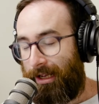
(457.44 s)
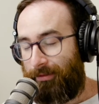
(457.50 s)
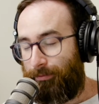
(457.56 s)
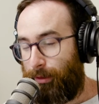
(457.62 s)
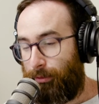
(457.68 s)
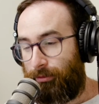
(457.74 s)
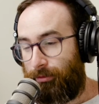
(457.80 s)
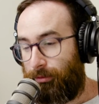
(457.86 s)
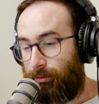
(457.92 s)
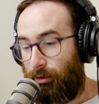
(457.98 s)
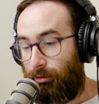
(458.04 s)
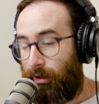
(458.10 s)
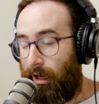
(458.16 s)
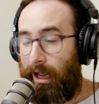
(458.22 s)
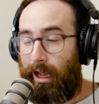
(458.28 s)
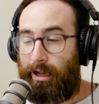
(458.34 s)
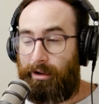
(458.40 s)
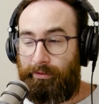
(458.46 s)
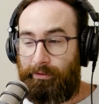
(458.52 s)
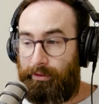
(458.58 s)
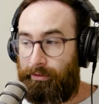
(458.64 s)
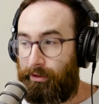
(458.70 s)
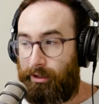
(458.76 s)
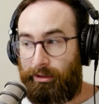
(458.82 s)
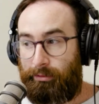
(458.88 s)
people don't have the
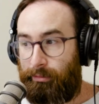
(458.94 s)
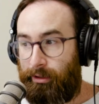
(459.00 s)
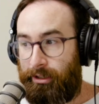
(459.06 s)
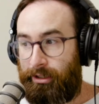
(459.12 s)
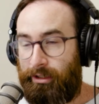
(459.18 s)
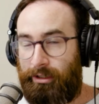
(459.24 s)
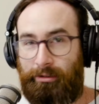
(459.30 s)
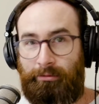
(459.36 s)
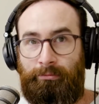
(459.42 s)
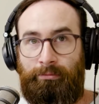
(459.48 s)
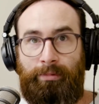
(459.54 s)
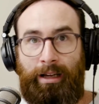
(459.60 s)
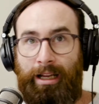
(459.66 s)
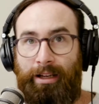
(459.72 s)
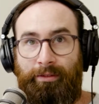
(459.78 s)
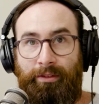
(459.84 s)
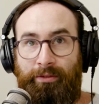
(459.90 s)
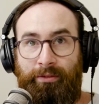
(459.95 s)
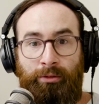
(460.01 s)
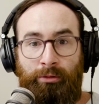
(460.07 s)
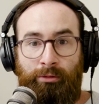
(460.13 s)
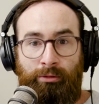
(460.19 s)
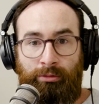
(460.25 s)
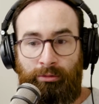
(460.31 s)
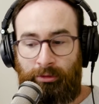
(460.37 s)
fucking budget to have a
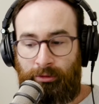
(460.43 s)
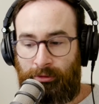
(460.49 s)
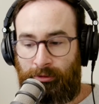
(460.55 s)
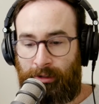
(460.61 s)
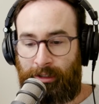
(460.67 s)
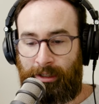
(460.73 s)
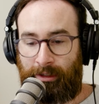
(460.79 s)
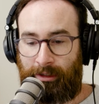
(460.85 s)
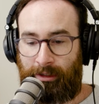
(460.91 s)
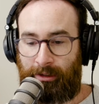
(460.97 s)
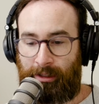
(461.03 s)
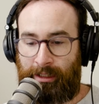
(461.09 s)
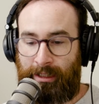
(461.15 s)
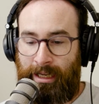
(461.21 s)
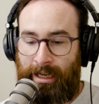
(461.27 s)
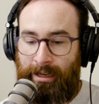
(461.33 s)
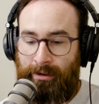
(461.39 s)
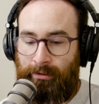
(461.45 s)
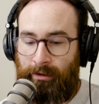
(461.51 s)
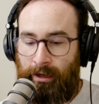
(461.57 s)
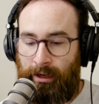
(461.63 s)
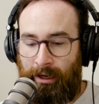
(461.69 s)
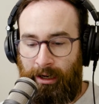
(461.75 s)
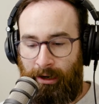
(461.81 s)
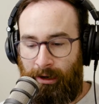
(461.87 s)
full crew or anything like that.
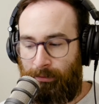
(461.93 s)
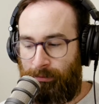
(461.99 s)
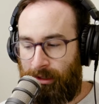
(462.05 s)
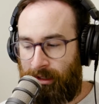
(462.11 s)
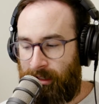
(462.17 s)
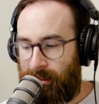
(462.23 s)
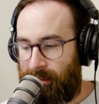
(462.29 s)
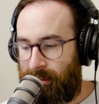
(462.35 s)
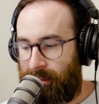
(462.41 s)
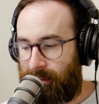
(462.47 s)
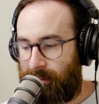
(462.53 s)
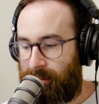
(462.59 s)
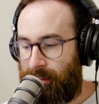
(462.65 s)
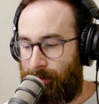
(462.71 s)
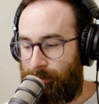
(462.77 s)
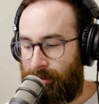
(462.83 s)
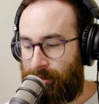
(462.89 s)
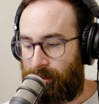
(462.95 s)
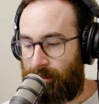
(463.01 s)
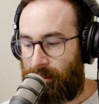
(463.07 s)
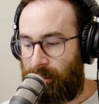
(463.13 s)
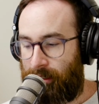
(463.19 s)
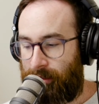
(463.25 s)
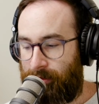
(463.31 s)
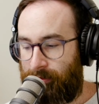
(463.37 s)
But this next step is to
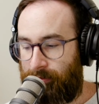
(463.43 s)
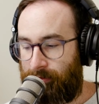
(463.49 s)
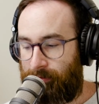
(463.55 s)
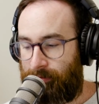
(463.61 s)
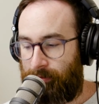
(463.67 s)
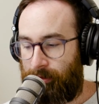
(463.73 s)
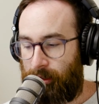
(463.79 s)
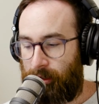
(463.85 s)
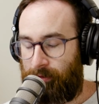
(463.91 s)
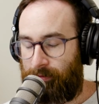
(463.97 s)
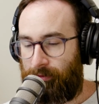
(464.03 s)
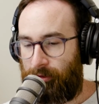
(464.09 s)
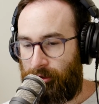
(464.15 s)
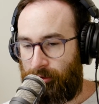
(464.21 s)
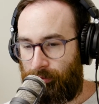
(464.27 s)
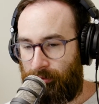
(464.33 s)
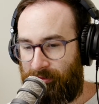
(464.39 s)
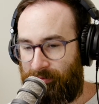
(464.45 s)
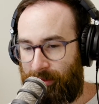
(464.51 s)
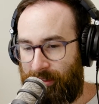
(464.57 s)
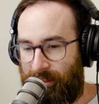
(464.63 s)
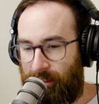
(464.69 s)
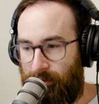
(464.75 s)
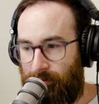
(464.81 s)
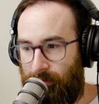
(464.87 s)
kind of future-proof
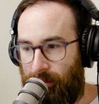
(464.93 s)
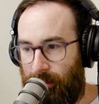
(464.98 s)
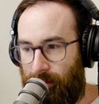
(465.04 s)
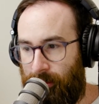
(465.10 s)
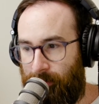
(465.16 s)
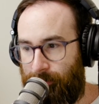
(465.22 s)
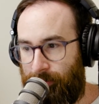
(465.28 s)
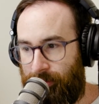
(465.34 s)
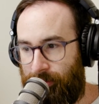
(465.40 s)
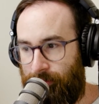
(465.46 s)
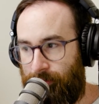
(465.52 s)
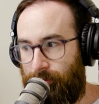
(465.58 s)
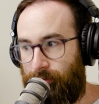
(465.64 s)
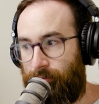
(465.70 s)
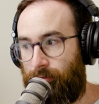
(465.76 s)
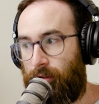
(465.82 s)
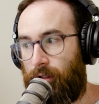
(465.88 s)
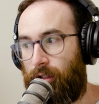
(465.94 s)
myself when it comes to